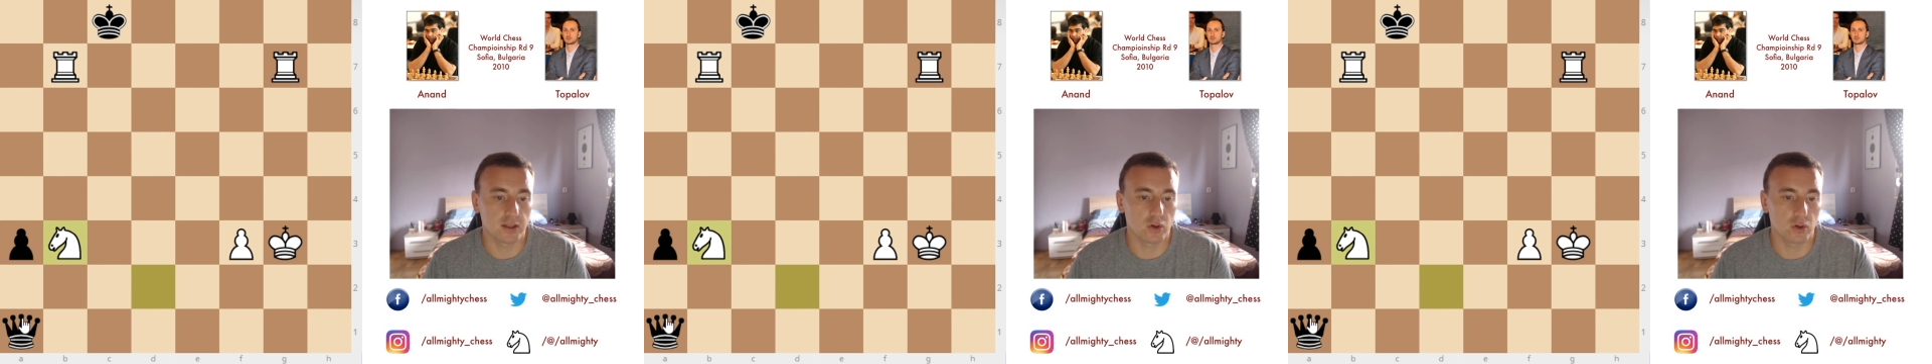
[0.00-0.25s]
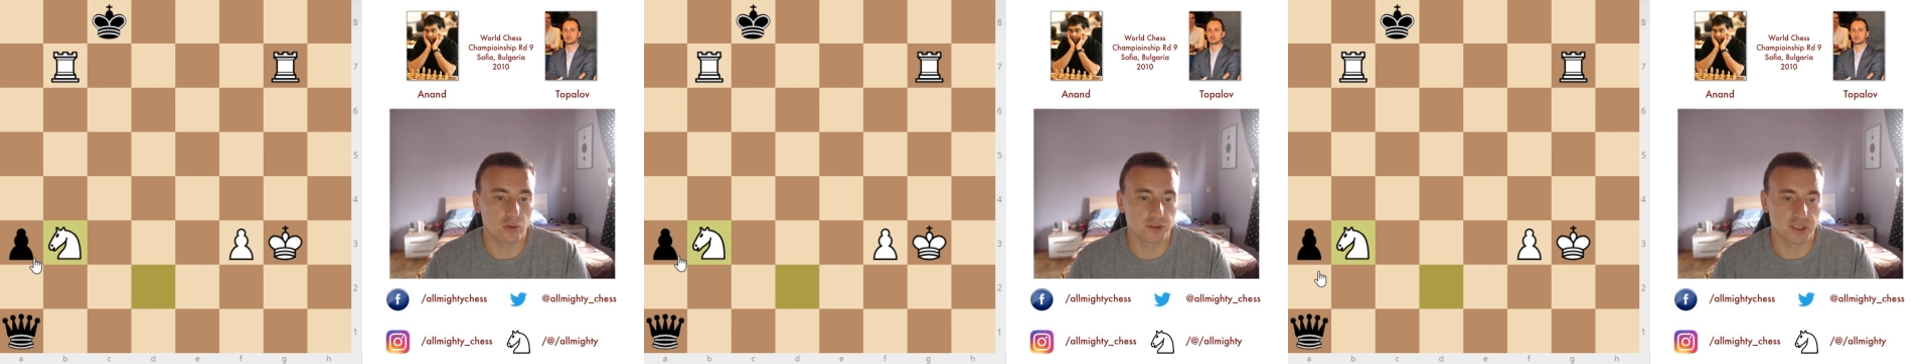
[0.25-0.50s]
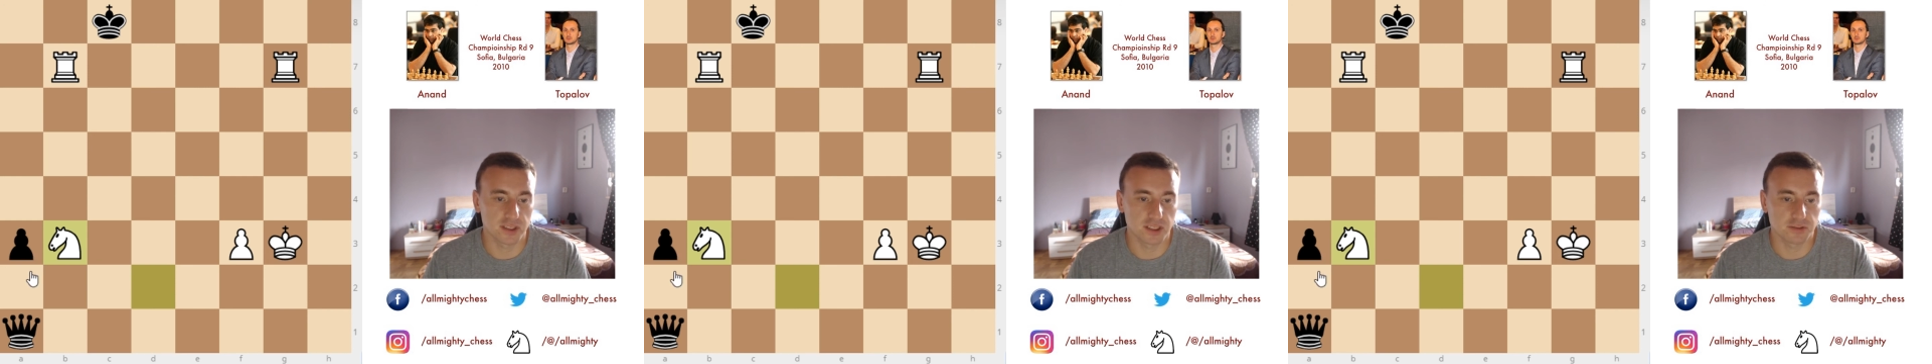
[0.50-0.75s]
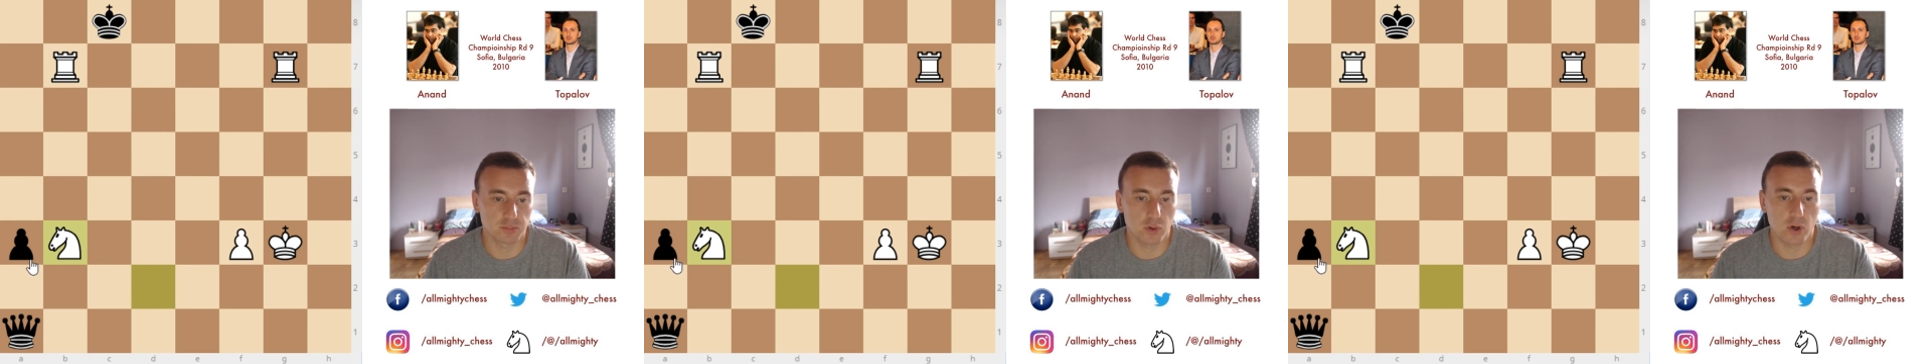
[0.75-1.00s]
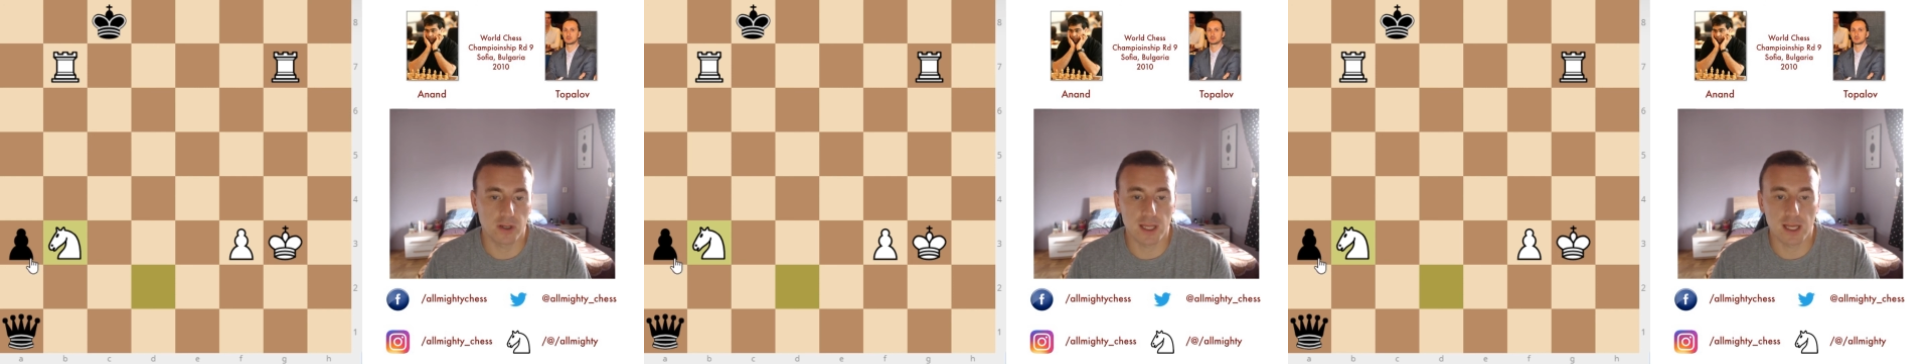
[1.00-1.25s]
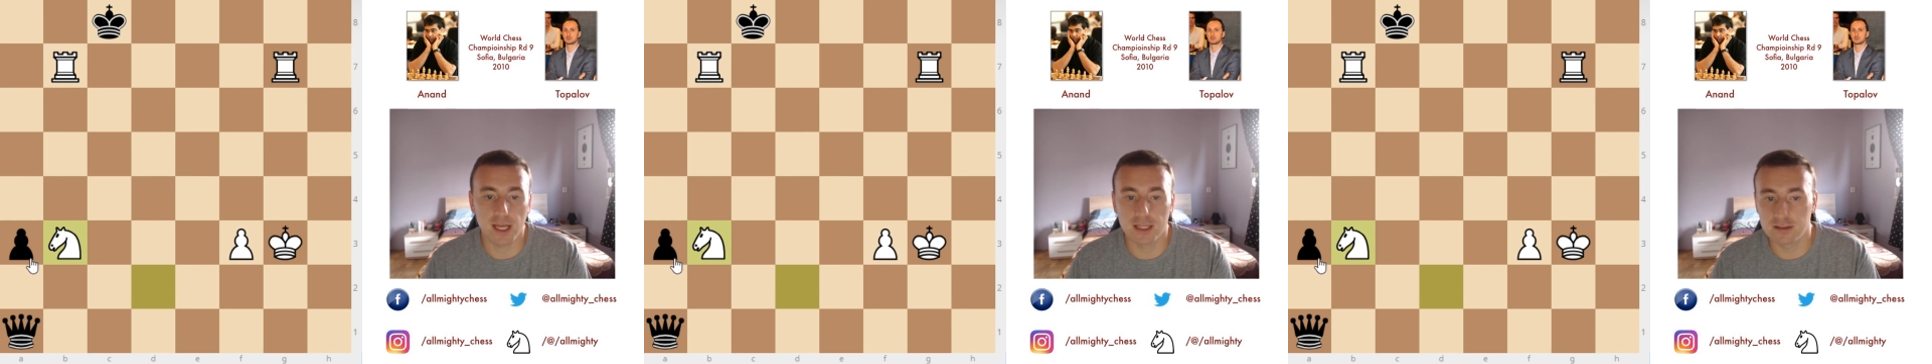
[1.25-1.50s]
you're losing this pawn,
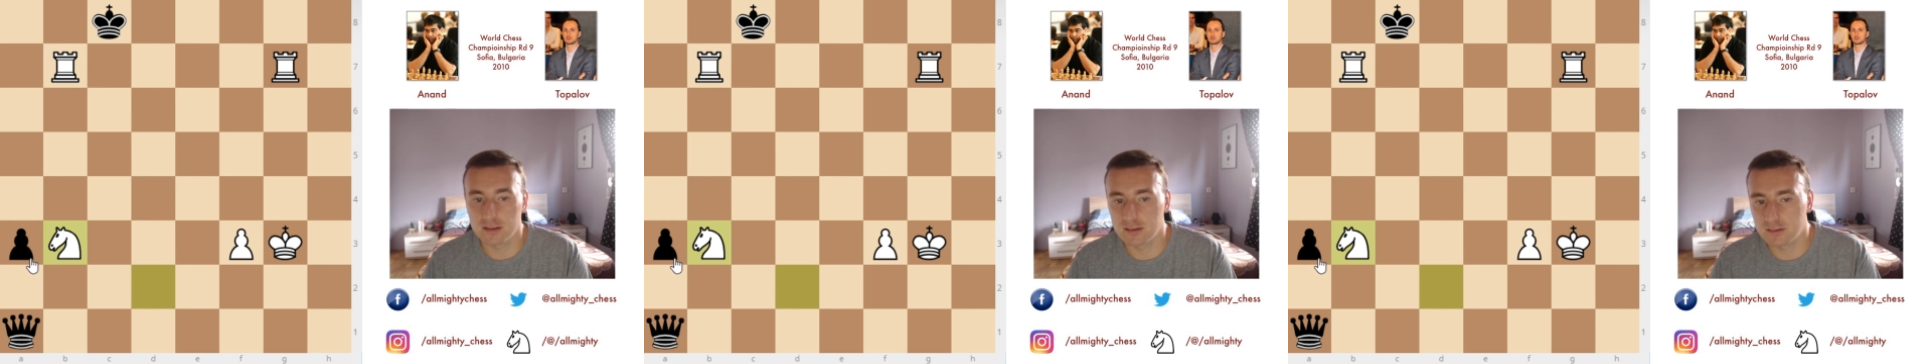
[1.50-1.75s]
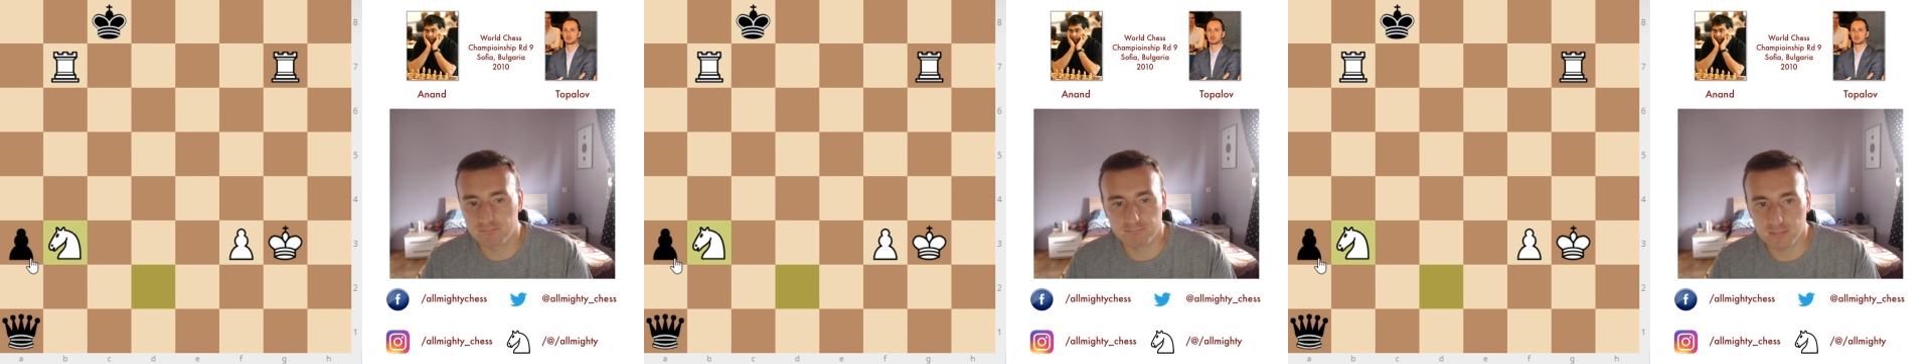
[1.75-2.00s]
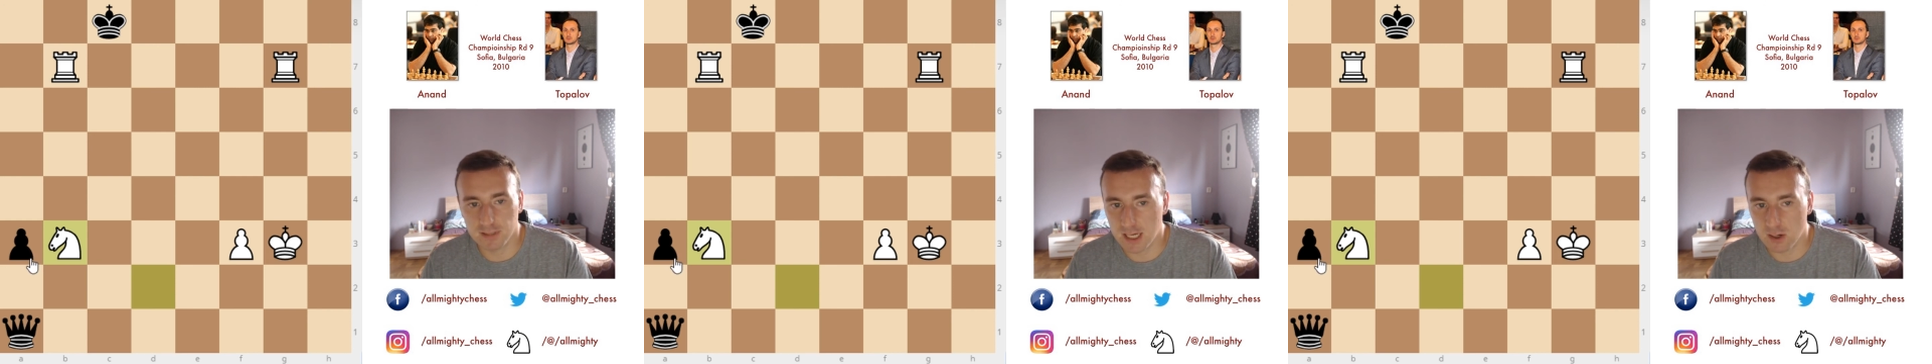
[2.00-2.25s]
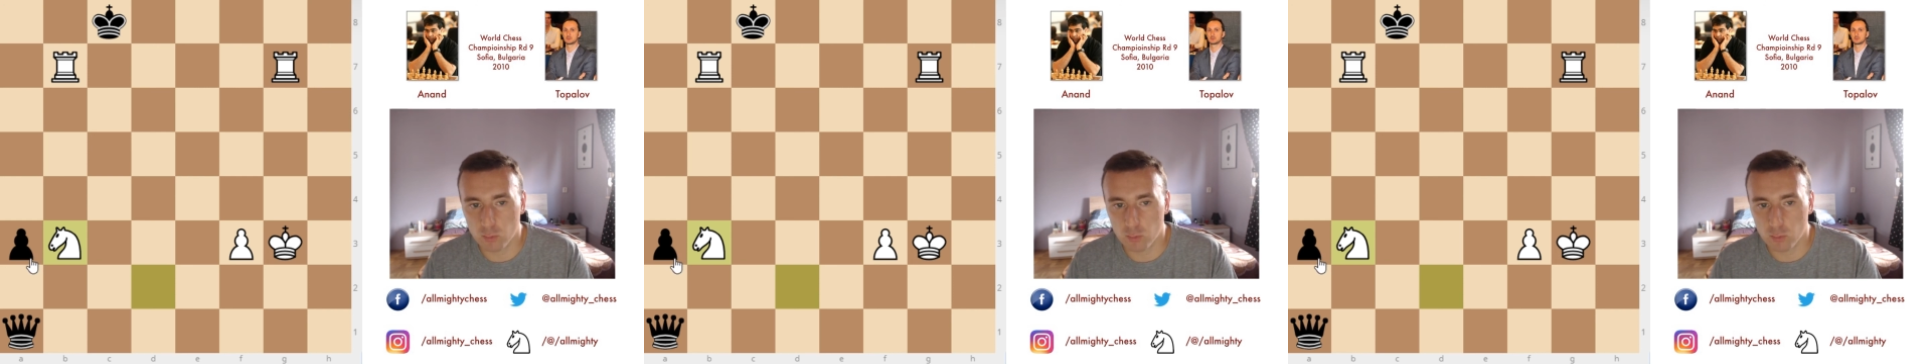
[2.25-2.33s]
and yeah,